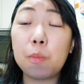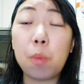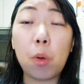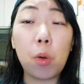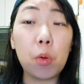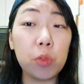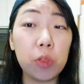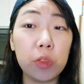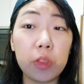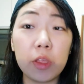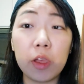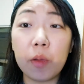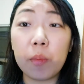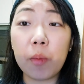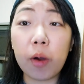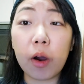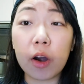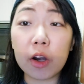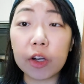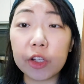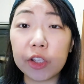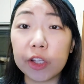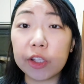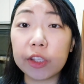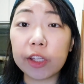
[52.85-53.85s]
Both of them
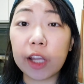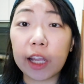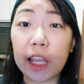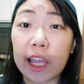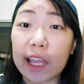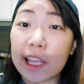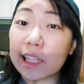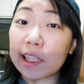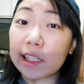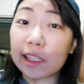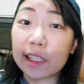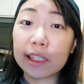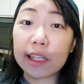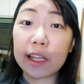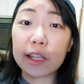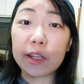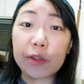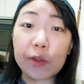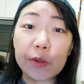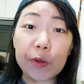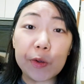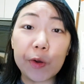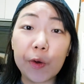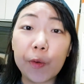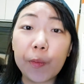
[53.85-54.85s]
are just like
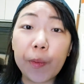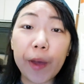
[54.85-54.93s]
instant noodle